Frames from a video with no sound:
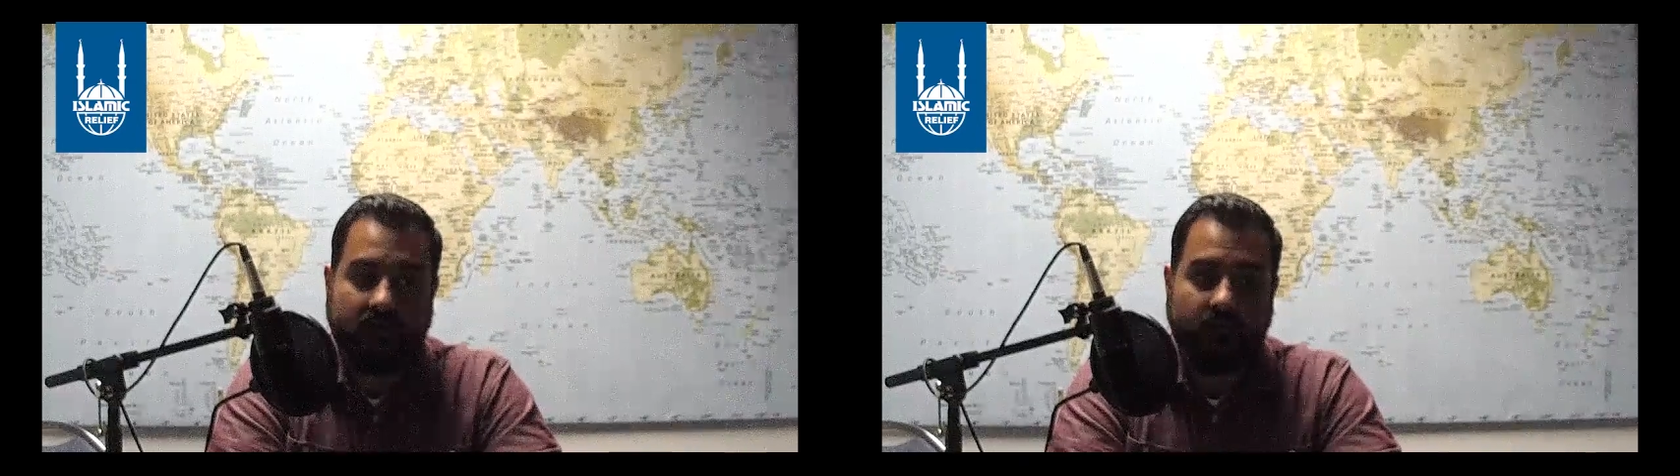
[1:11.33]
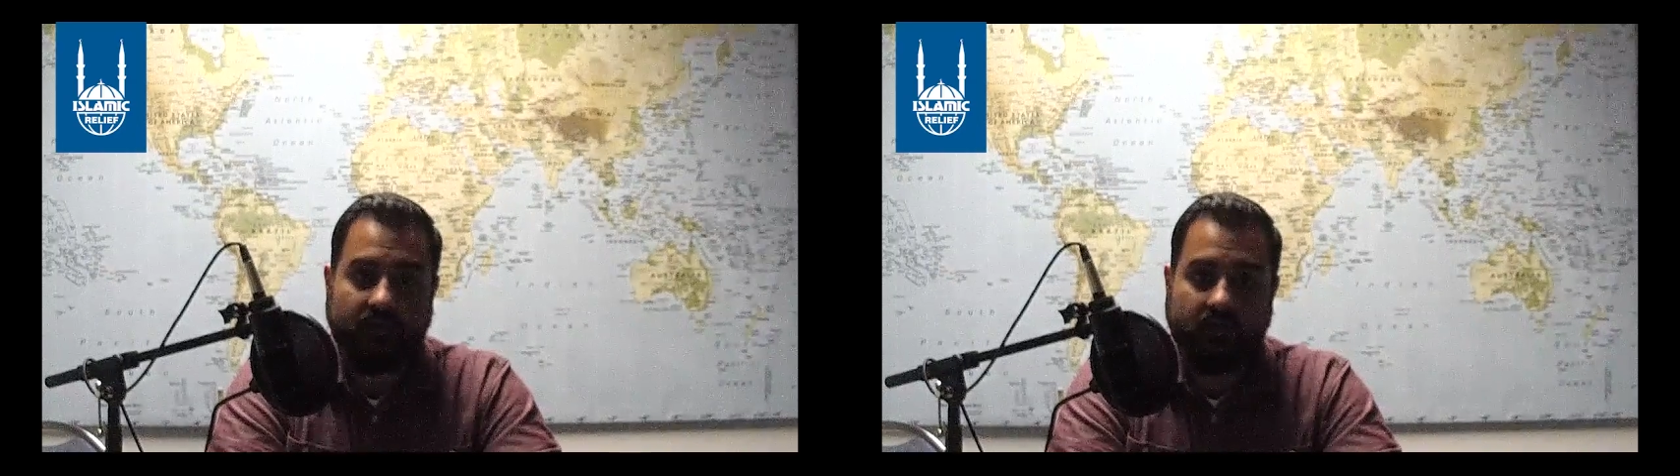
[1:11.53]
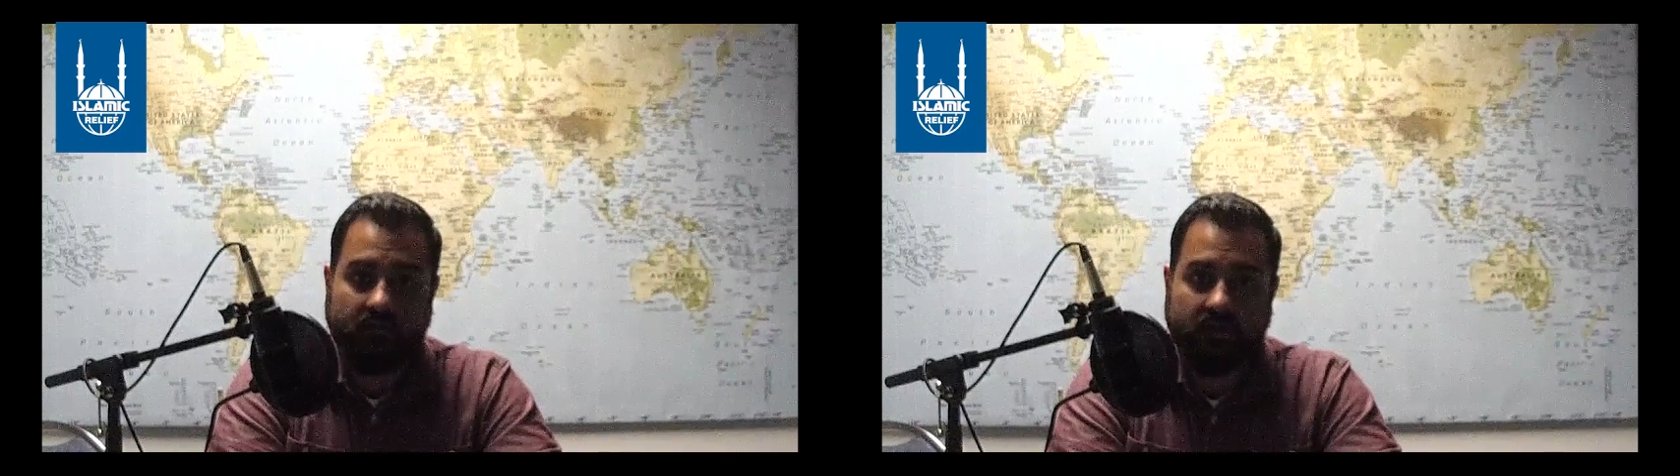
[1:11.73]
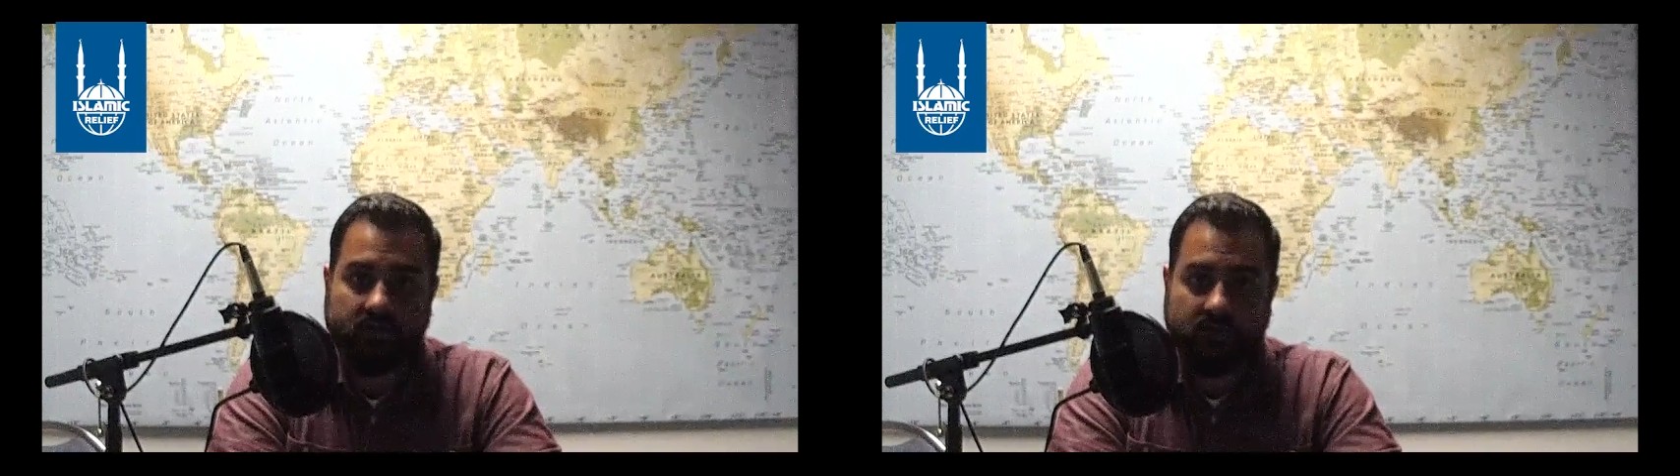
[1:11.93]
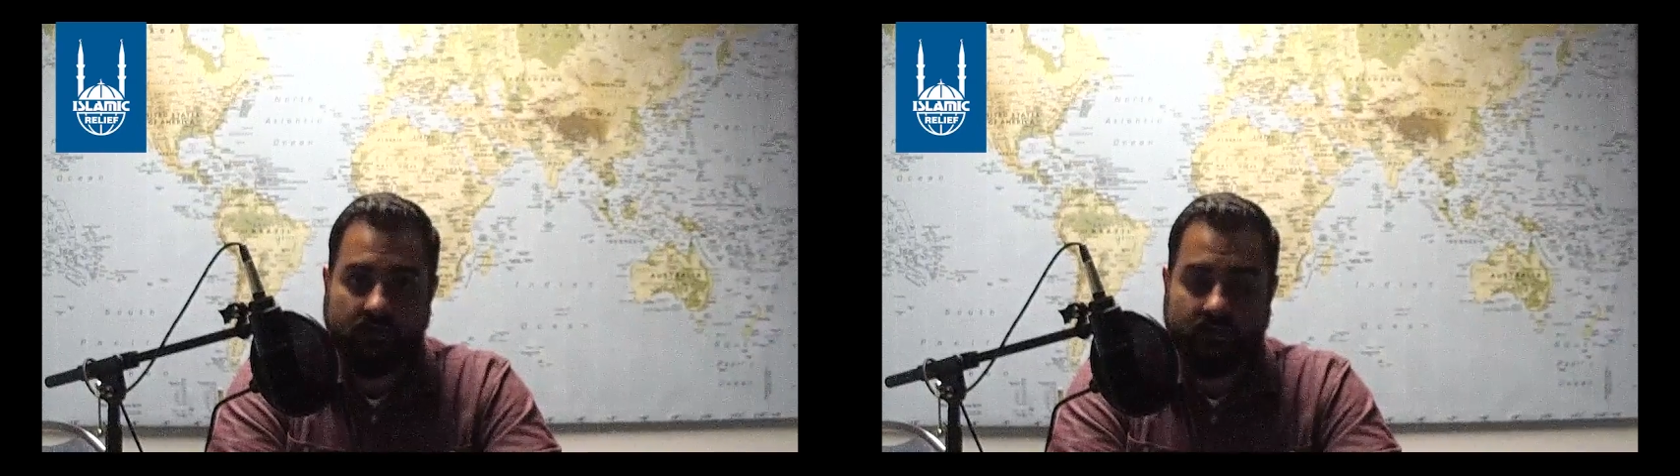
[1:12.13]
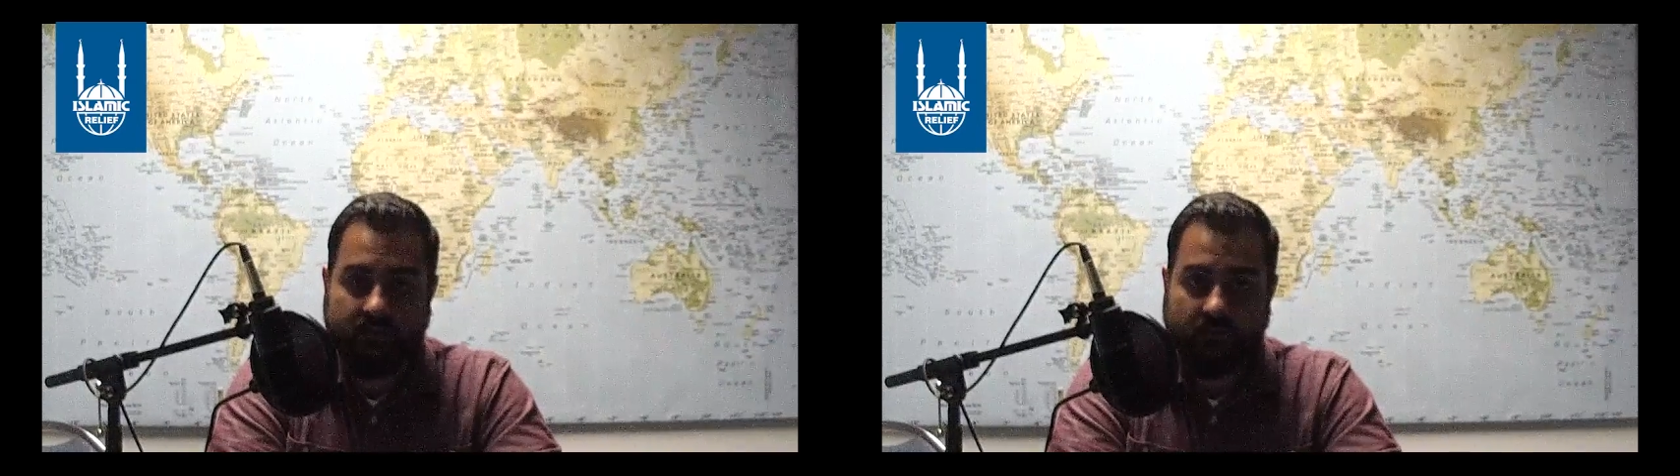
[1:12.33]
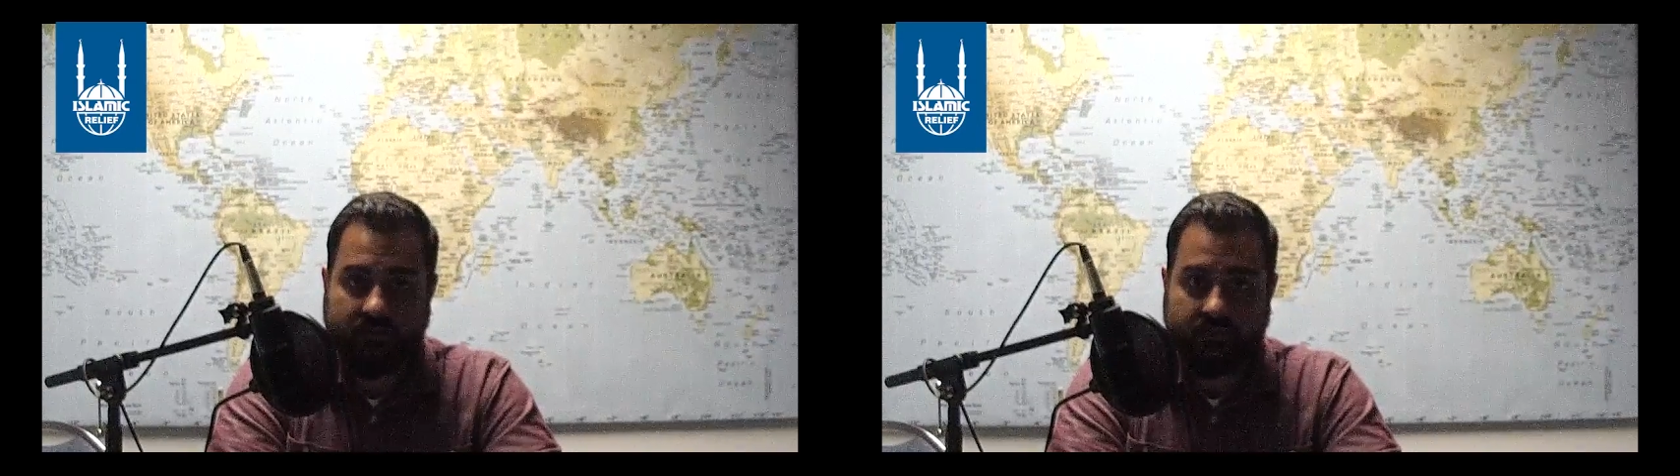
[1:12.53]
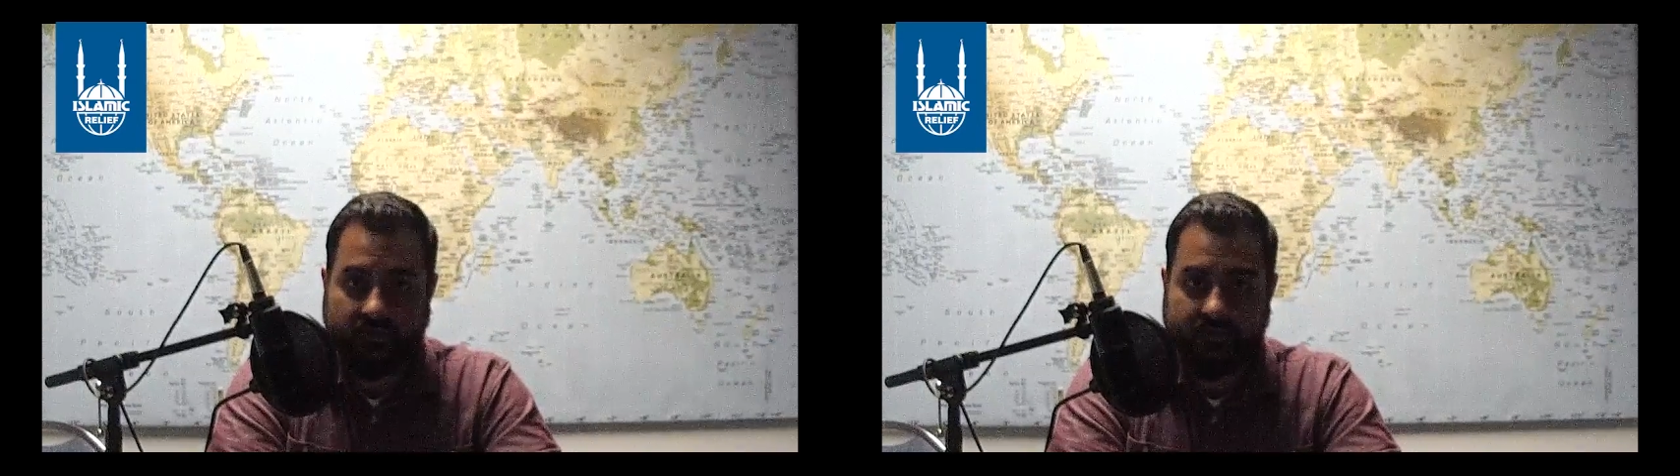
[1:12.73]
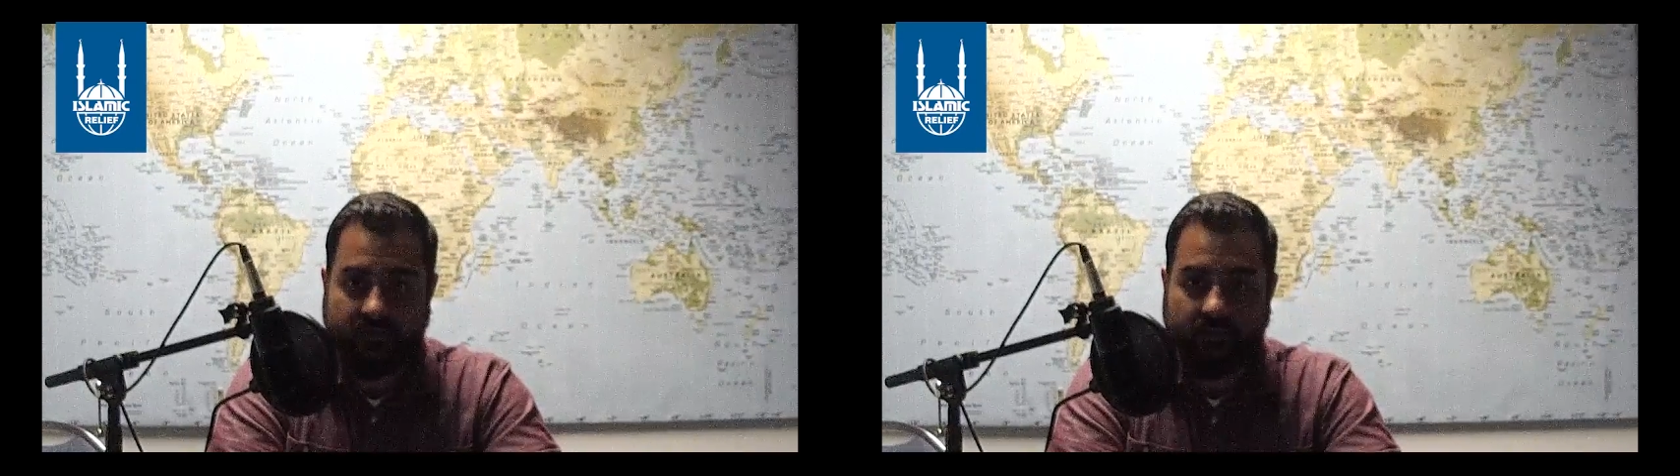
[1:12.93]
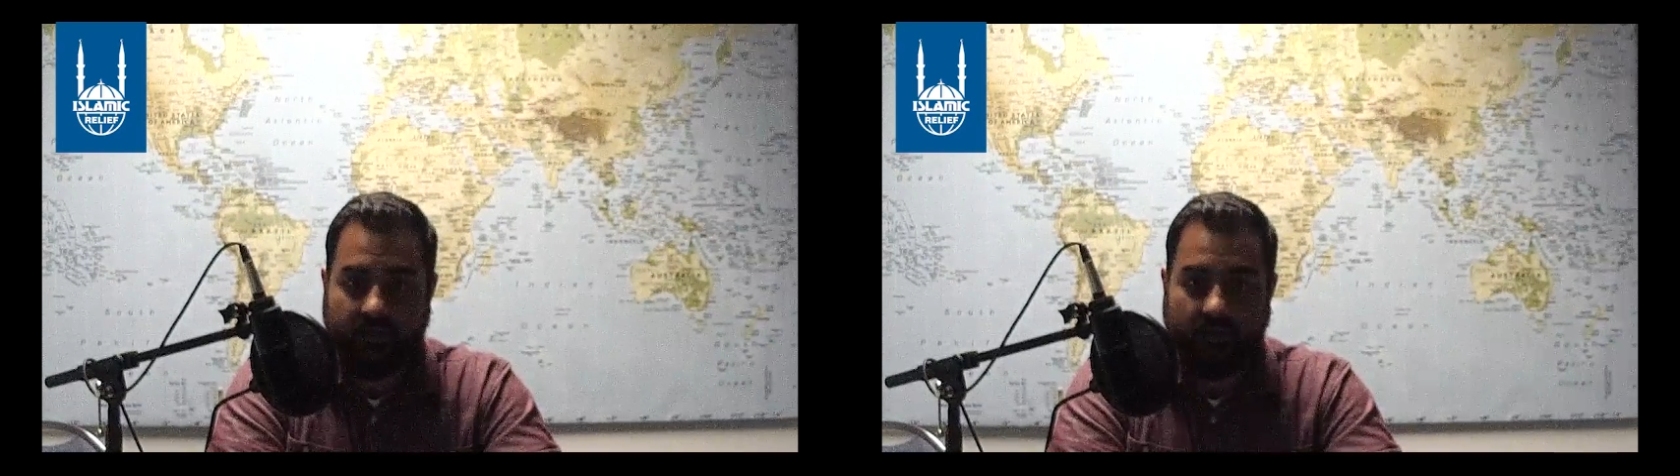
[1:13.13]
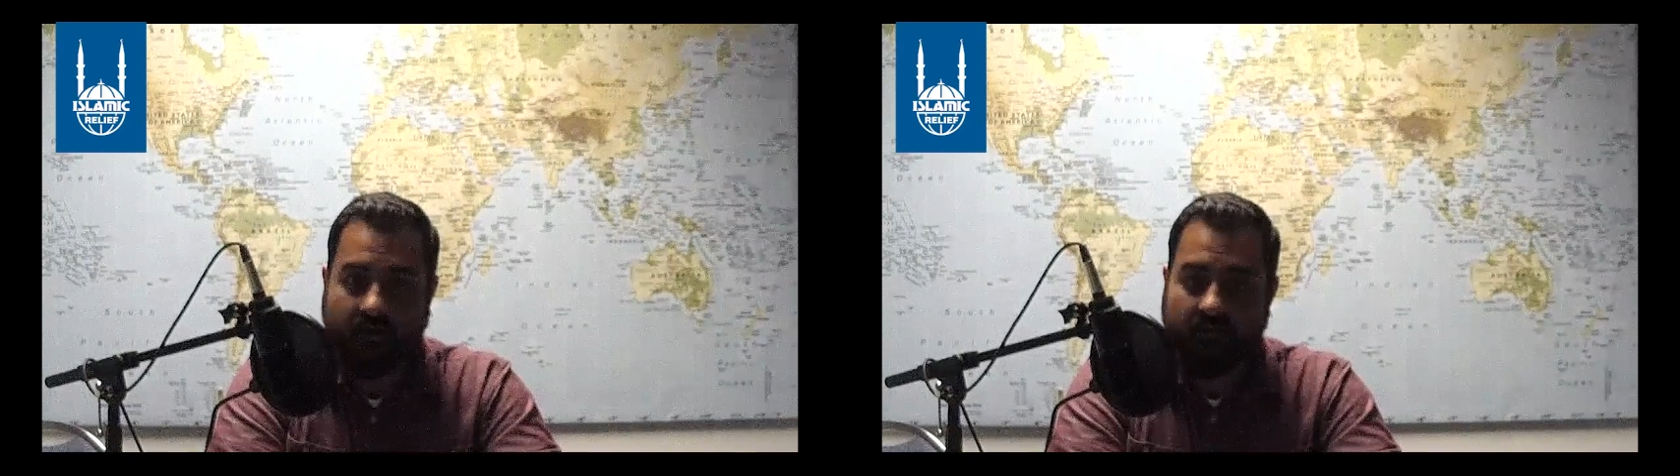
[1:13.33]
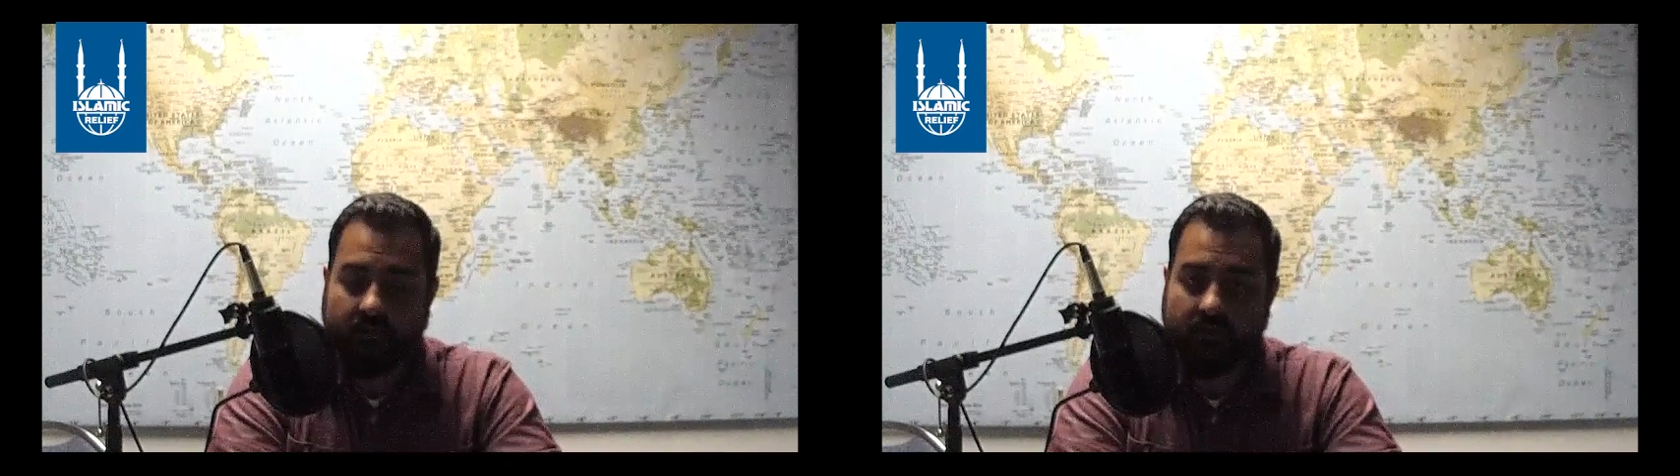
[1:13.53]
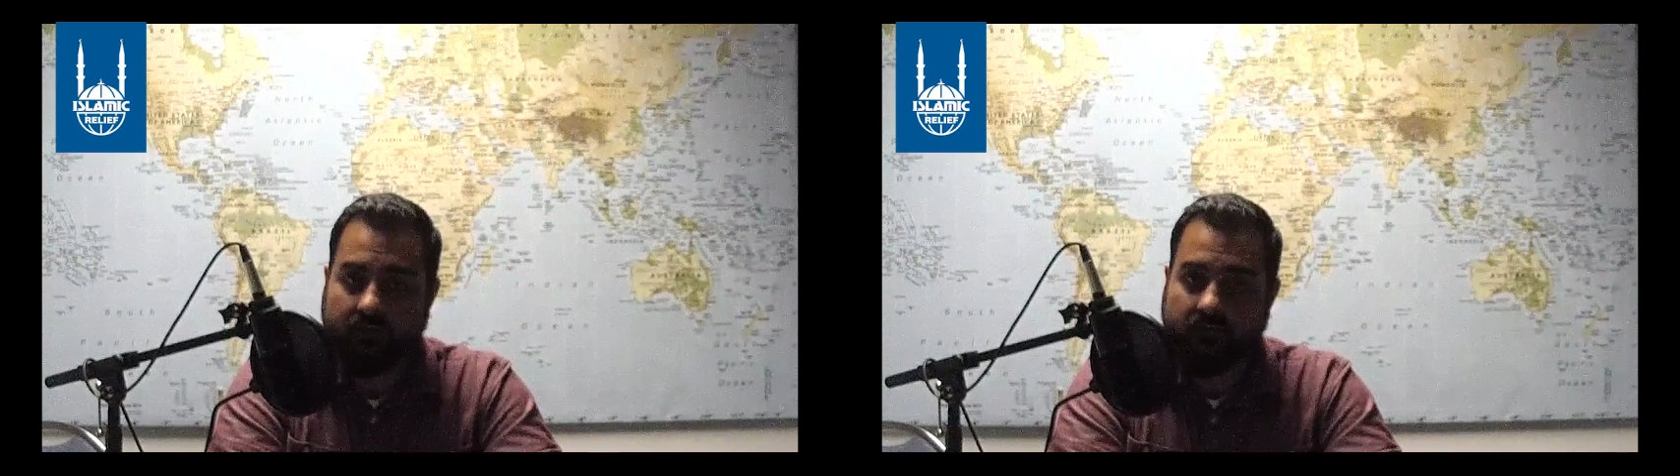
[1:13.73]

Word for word: uh, many other NGOs are restricted by the government